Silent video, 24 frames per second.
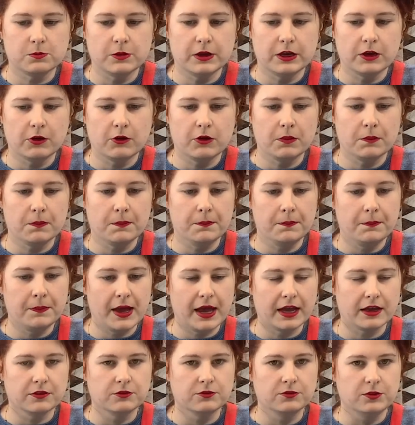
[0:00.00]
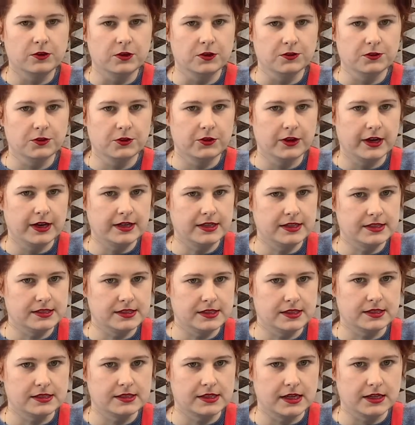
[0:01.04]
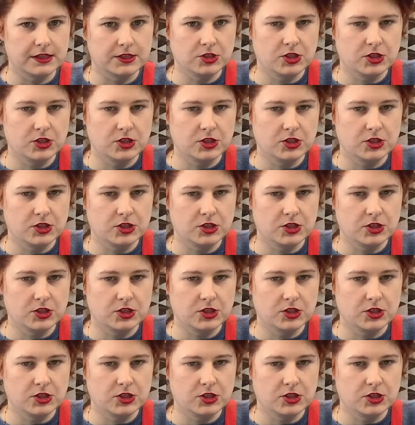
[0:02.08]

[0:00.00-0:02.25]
we're going back and forth creating a zigzag